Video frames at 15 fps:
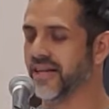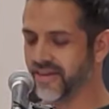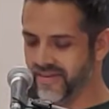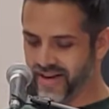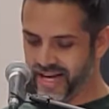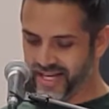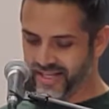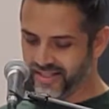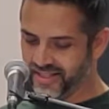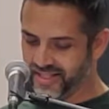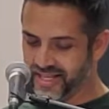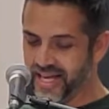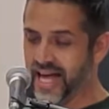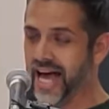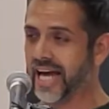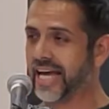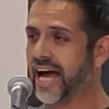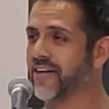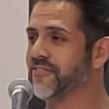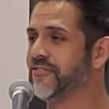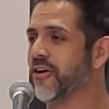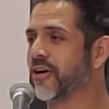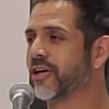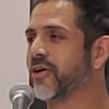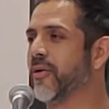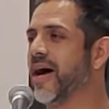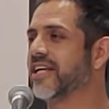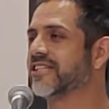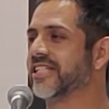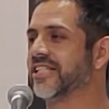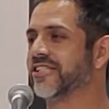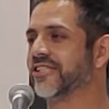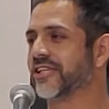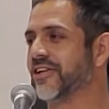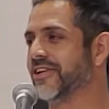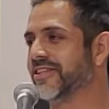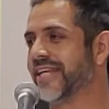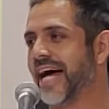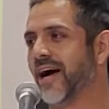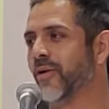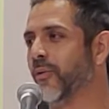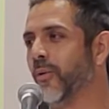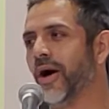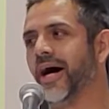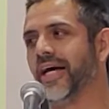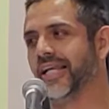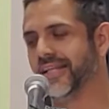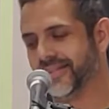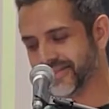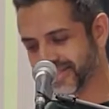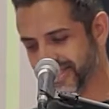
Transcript: All right. I got four questions, so you're down one.